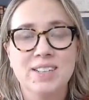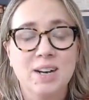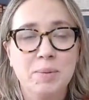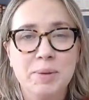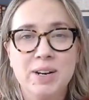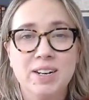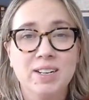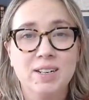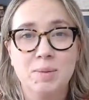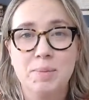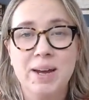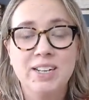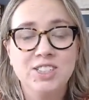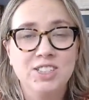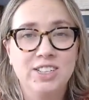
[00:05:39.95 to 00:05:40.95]
and I mean, I can
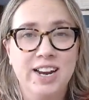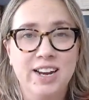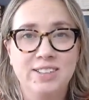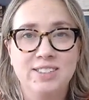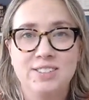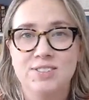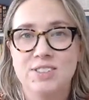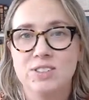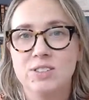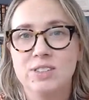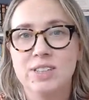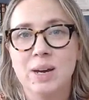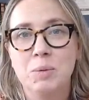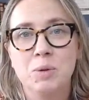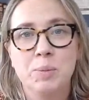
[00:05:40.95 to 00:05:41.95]
imagine how difficult
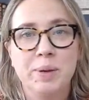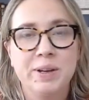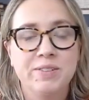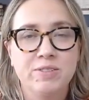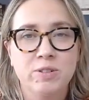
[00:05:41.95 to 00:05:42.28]
that would be